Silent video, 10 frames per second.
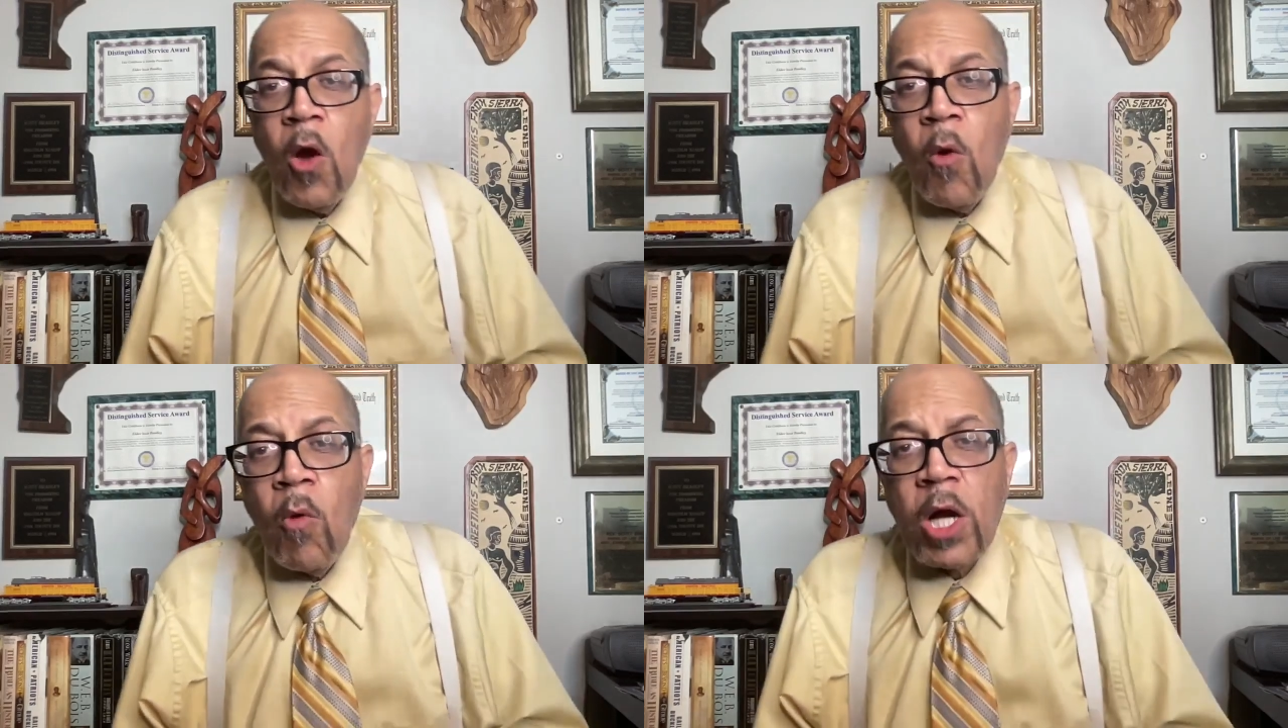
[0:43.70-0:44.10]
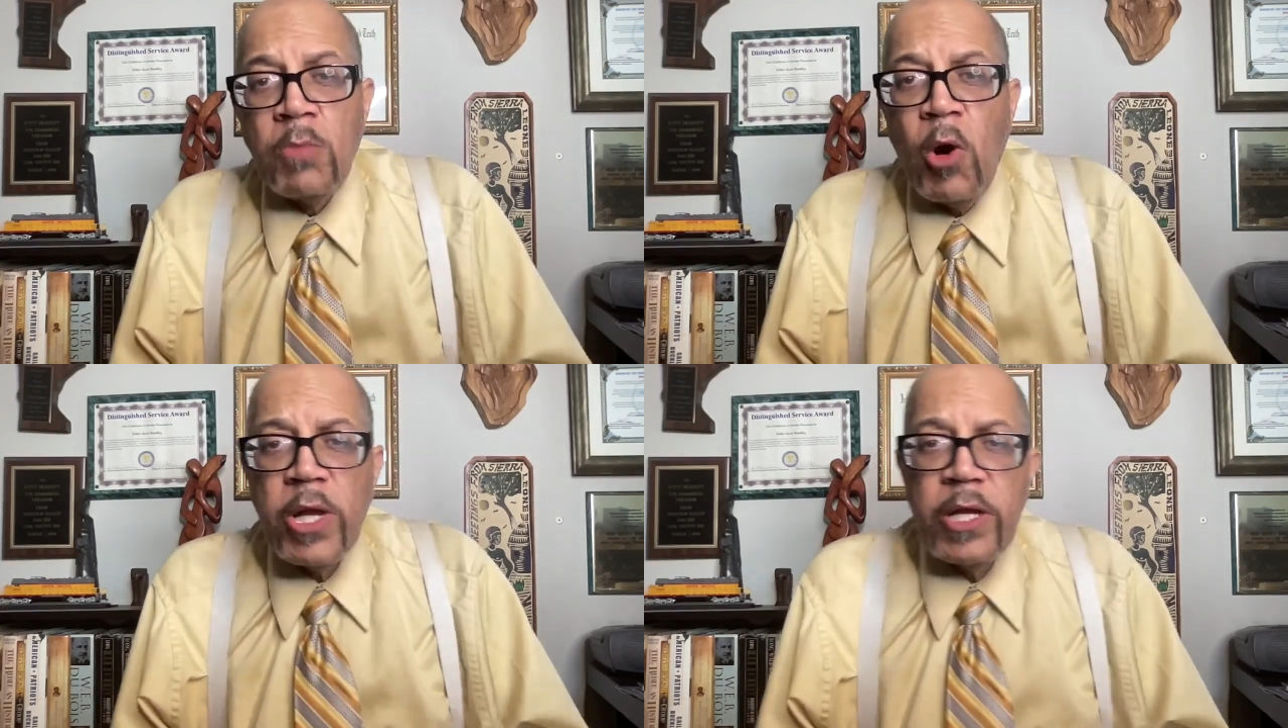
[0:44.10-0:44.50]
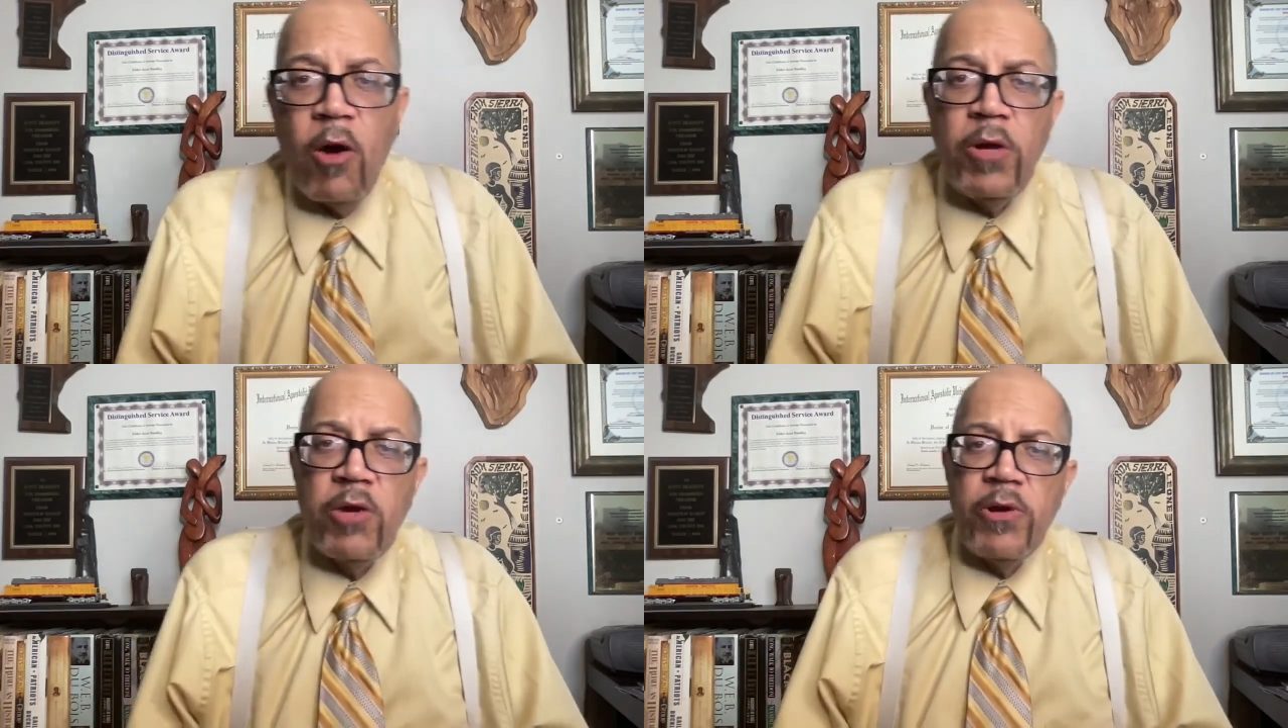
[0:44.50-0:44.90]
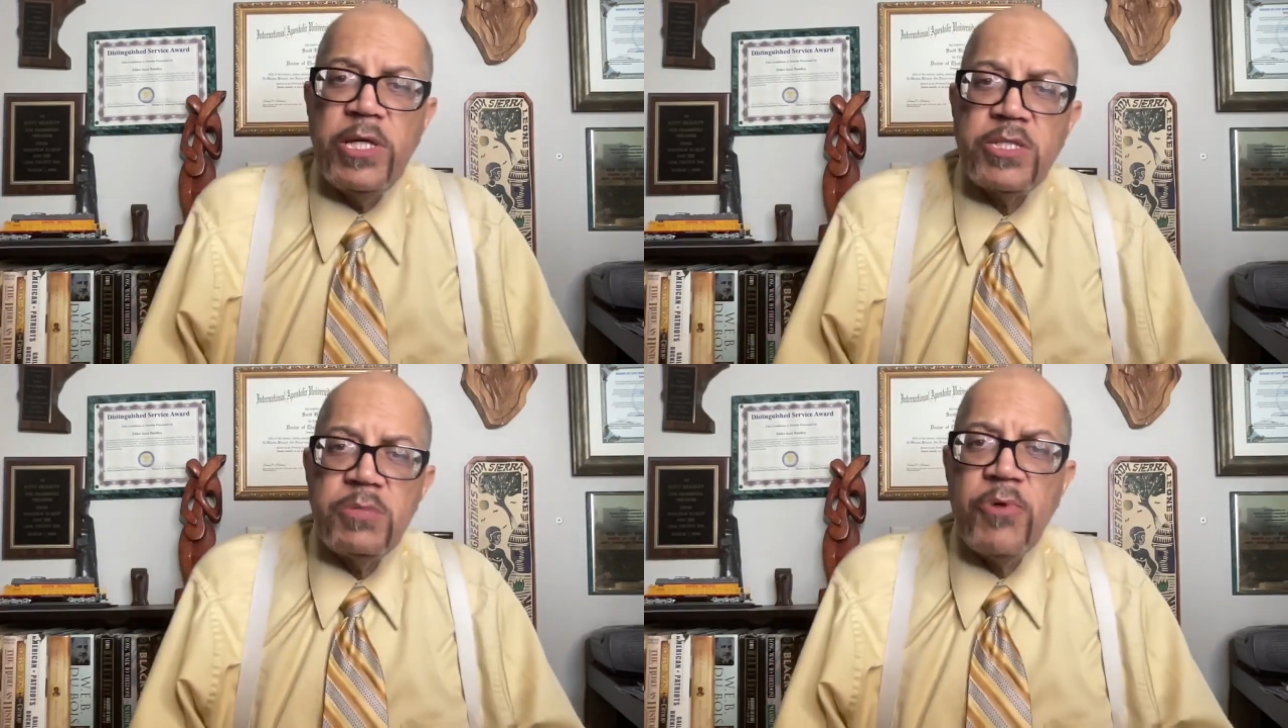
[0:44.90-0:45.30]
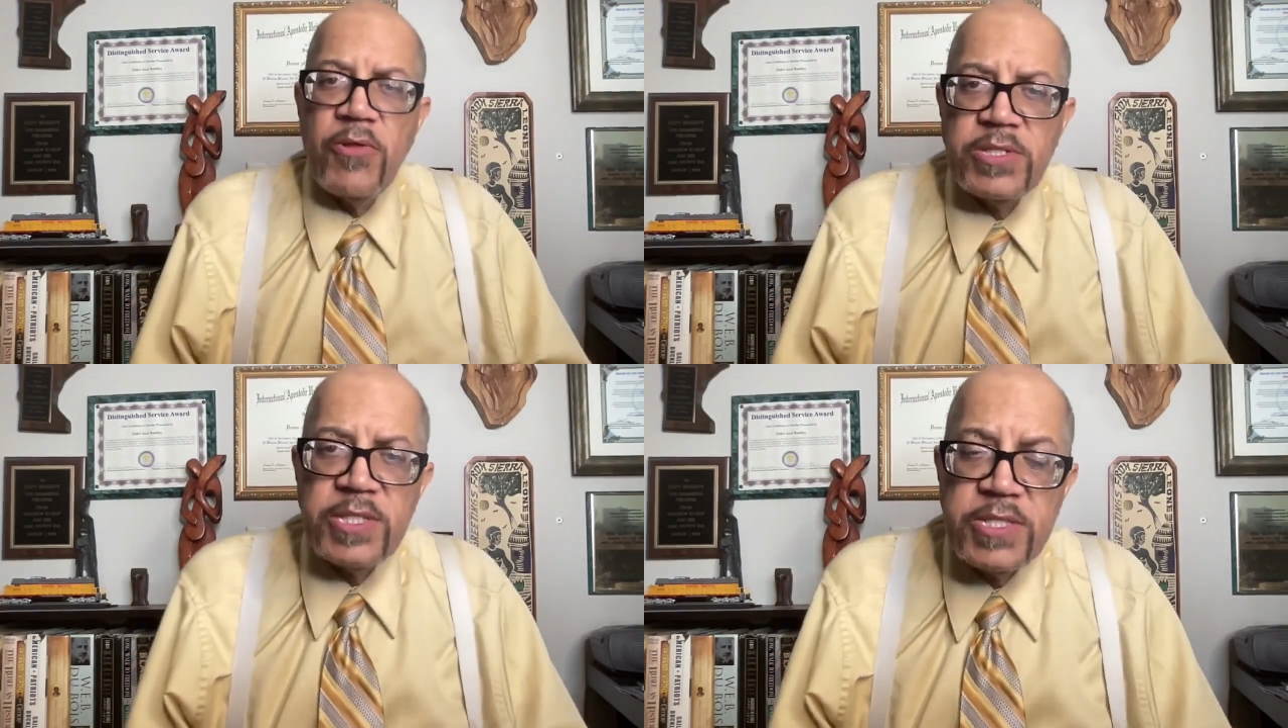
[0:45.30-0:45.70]
Well, good morning and holy greetings to
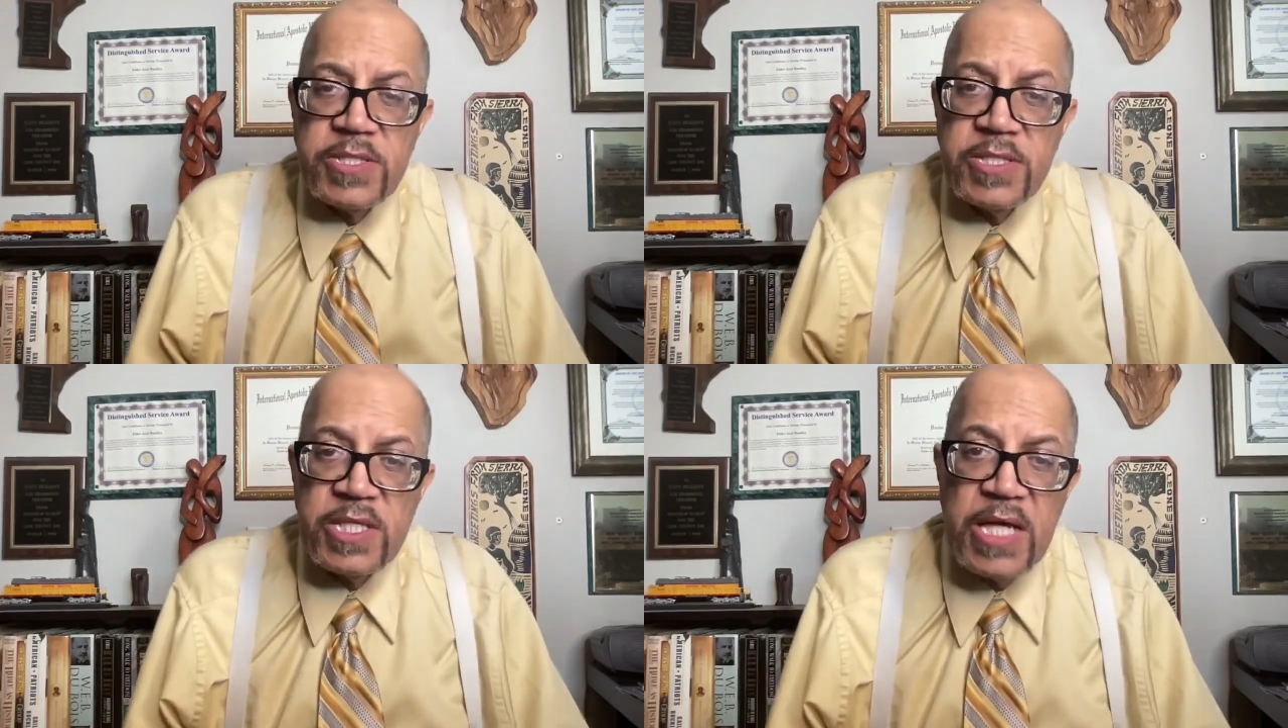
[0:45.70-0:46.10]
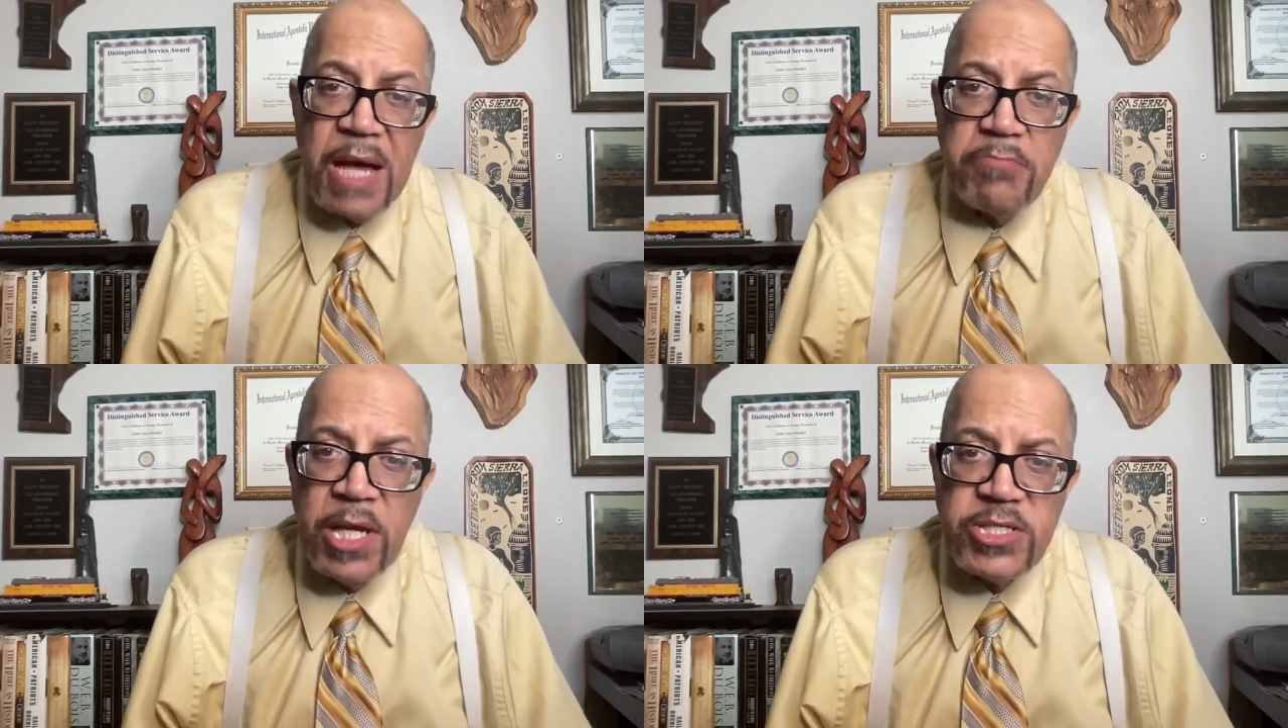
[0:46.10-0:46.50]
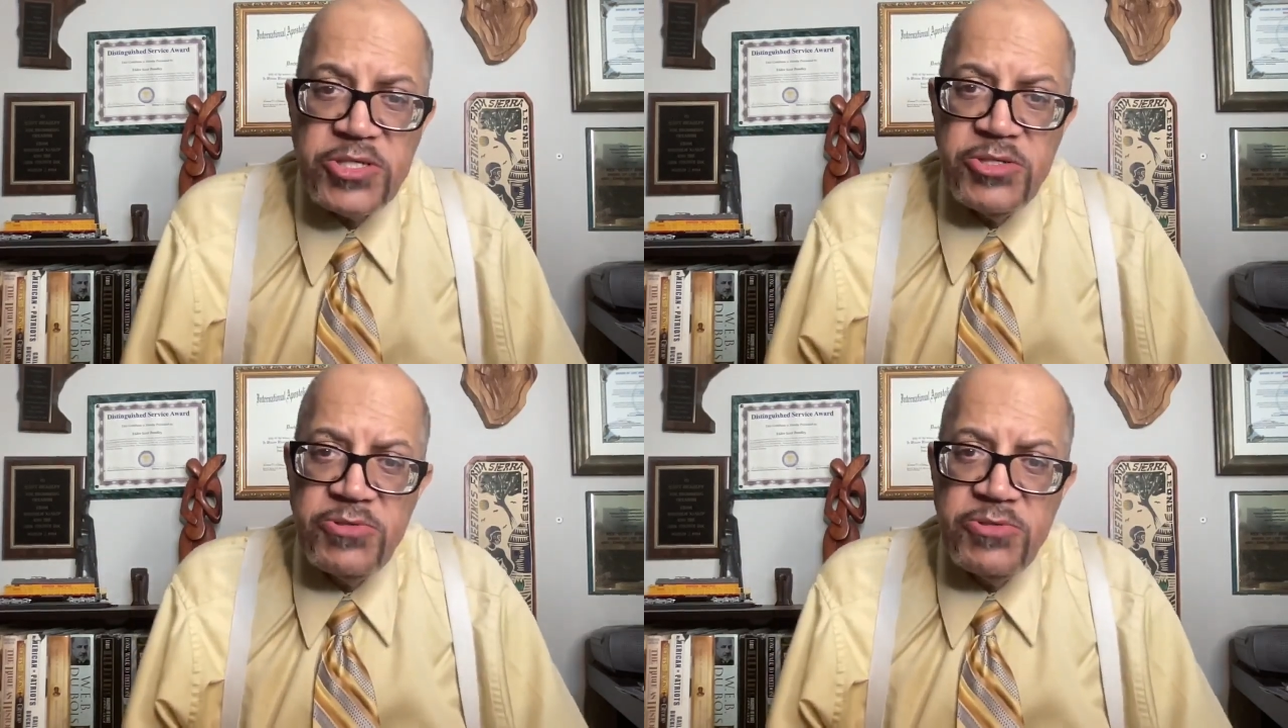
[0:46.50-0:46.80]
brothers and sisters, and God bless you.